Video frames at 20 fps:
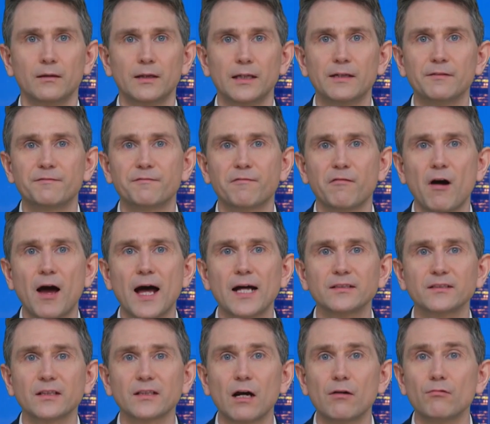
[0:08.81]
In
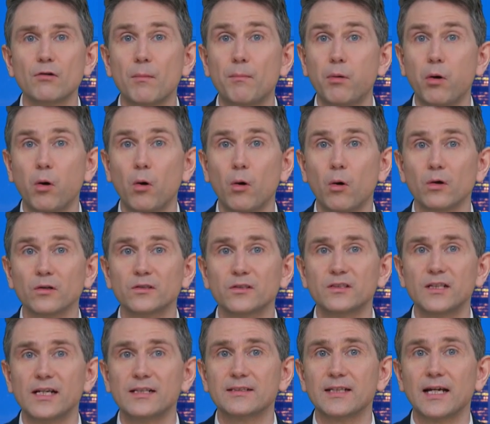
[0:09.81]
France, a report says